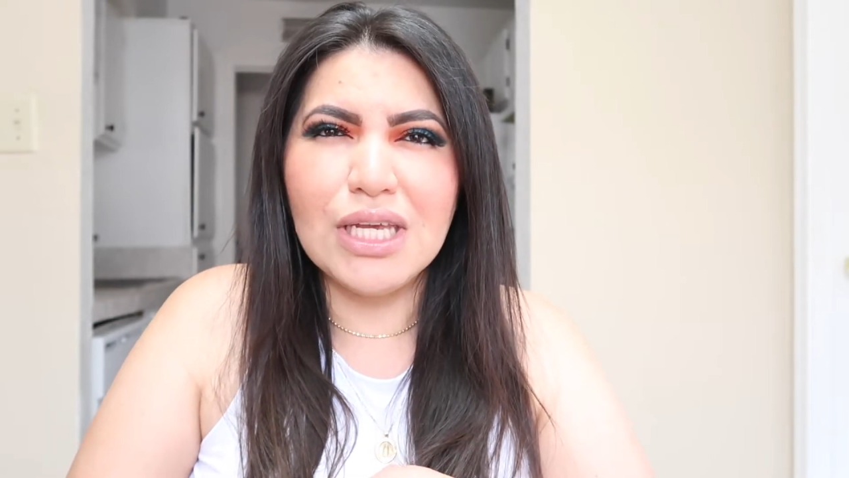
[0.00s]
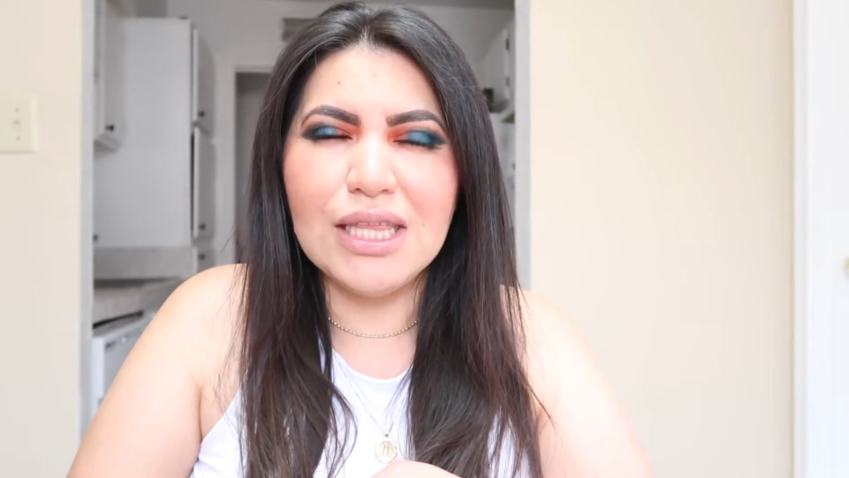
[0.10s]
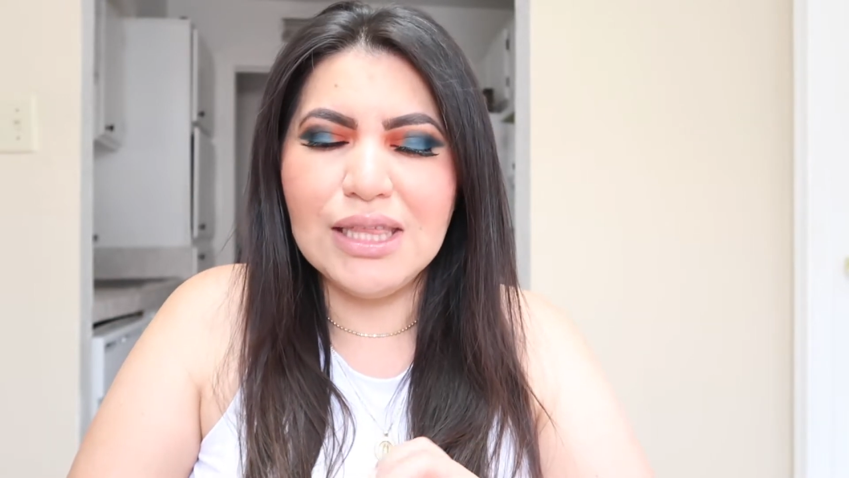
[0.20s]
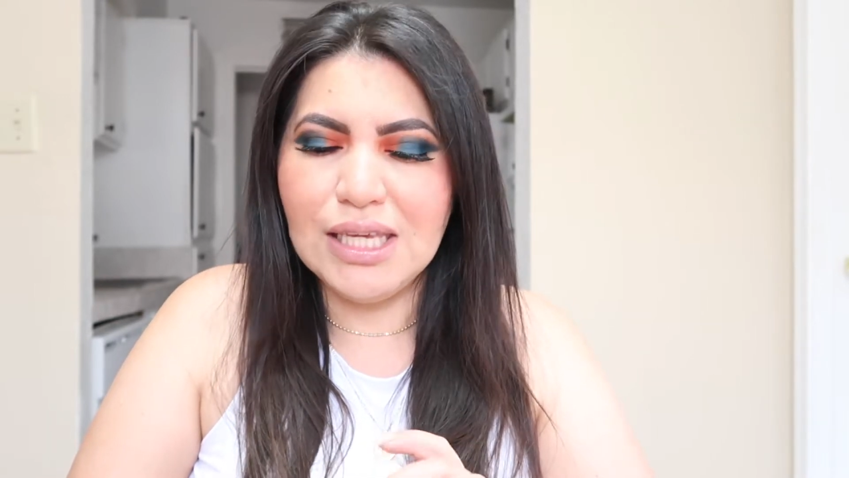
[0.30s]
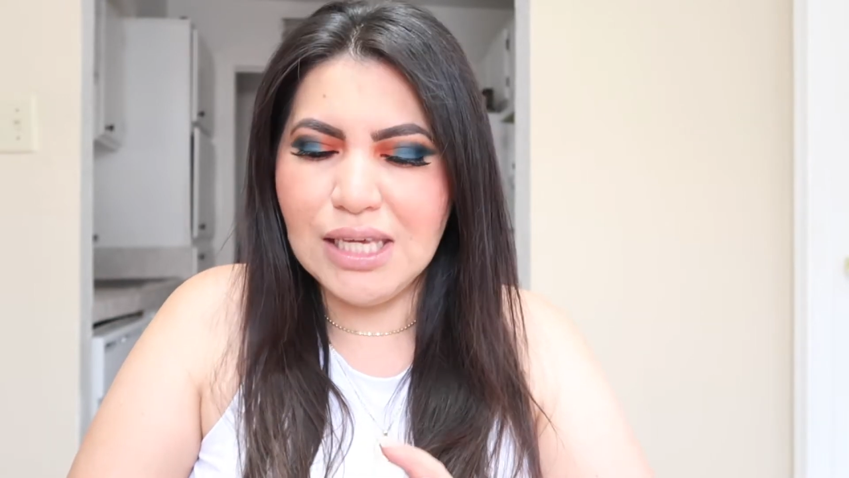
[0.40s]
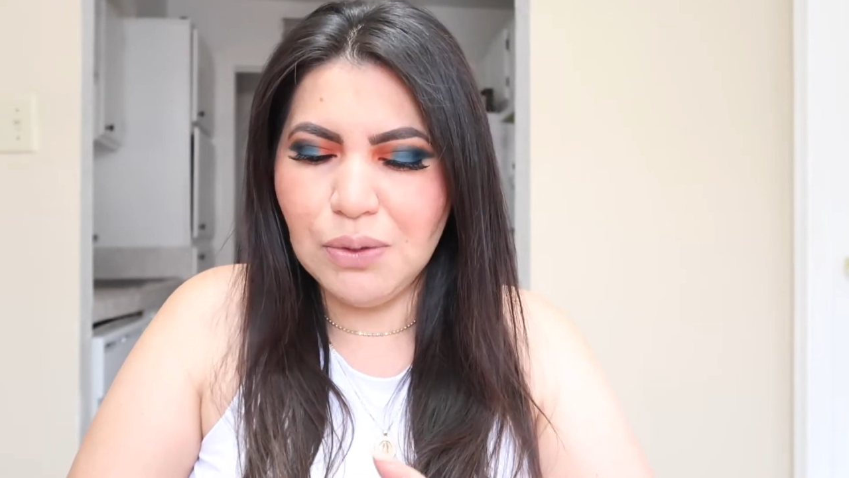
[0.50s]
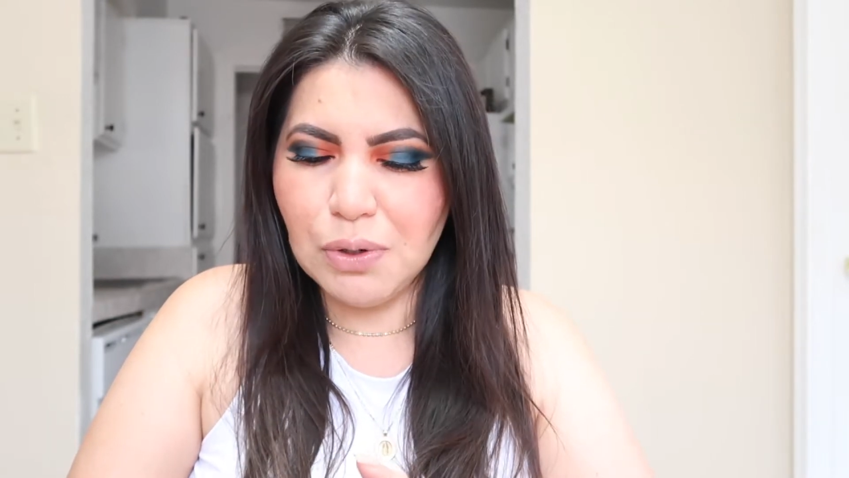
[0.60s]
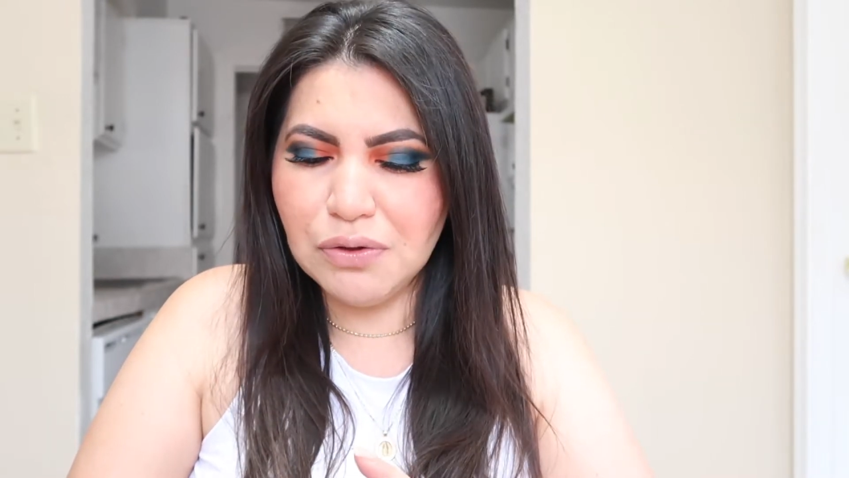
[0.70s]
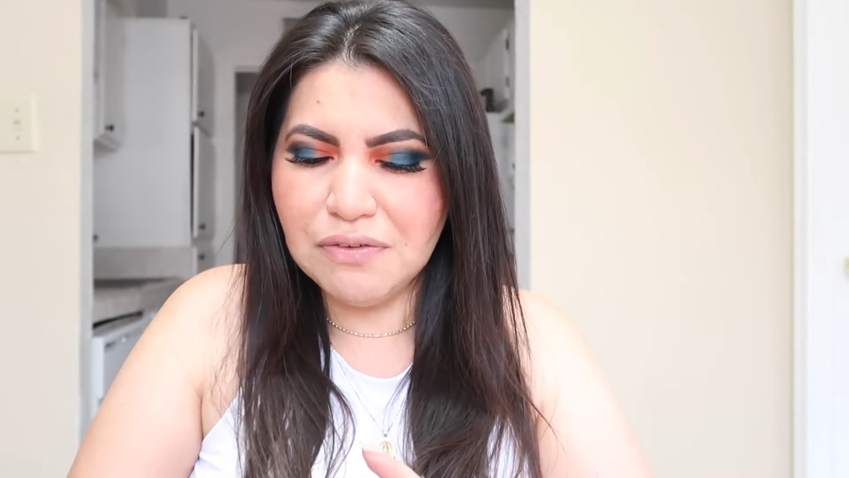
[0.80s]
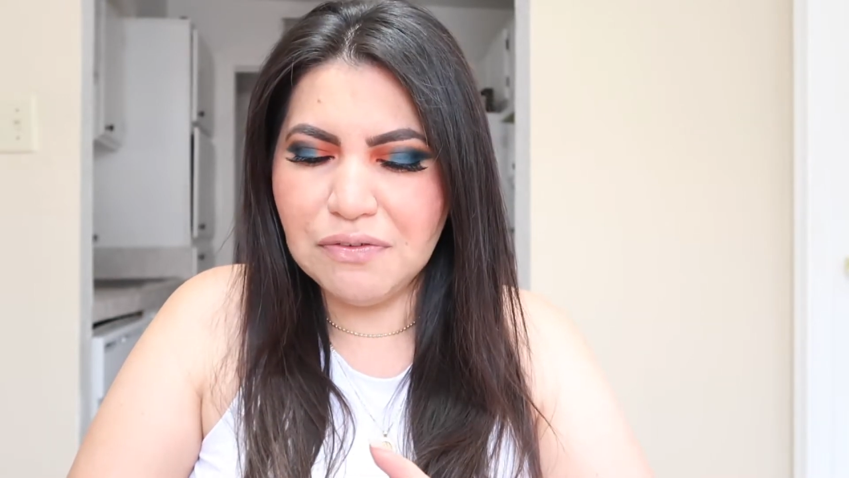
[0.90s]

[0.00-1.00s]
in the one of the